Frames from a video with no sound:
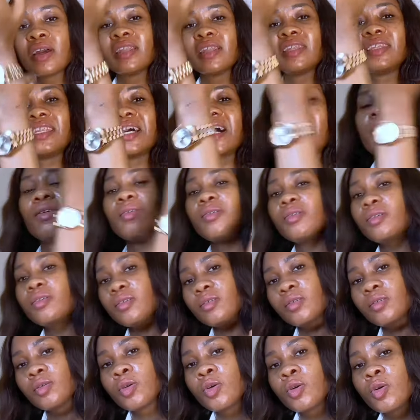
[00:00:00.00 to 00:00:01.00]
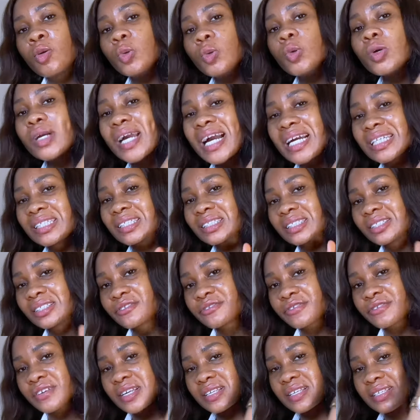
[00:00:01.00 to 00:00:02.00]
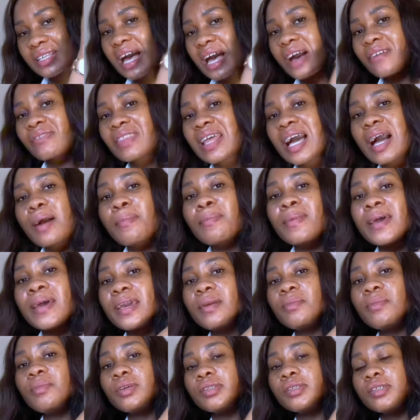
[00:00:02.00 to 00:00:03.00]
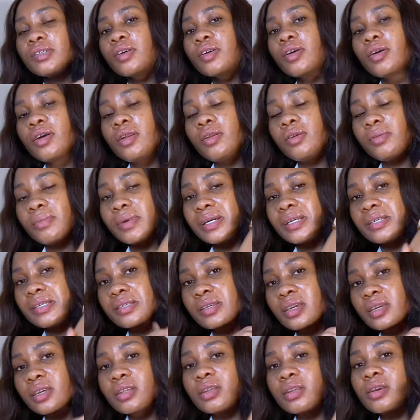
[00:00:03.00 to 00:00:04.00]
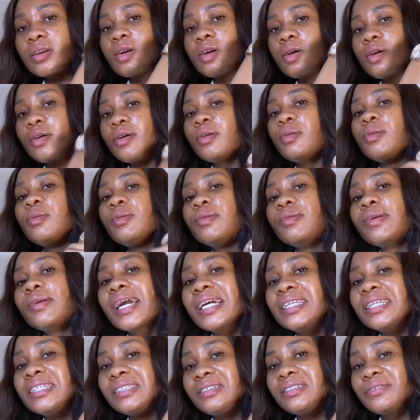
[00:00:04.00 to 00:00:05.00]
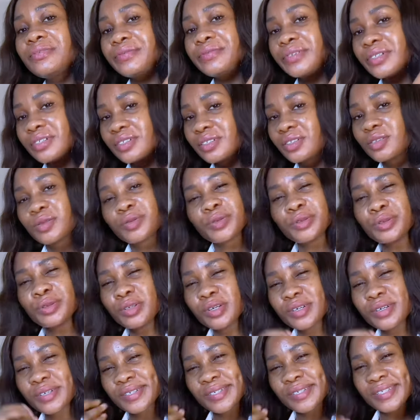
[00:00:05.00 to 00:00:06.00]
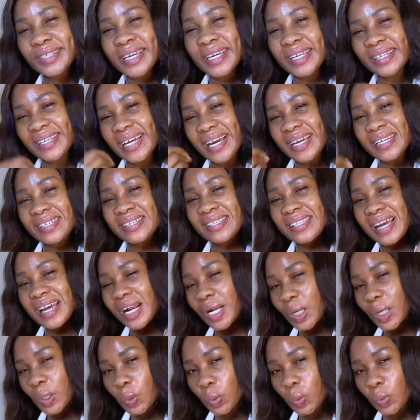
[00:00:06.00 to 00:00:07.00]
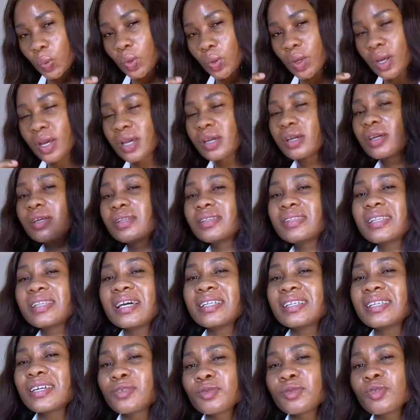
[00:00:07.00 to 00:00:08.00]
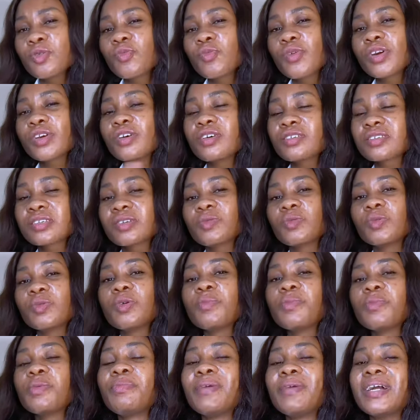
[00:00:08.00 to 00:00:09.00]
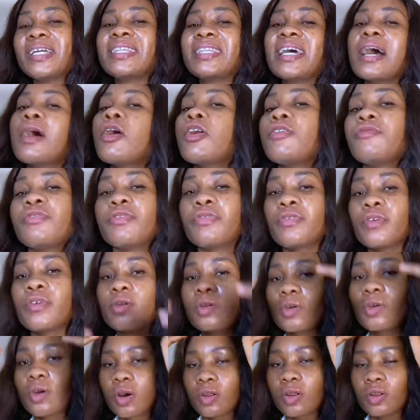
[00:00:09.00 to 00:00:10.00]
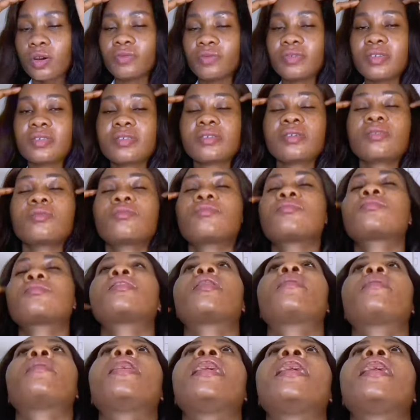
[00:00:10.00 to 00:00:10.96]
Now look at the difference after applying body oil on my skin. Look at the difference. Do you not get that instant glow? There's no way your skin will not be brighter if you follow all of these single steps.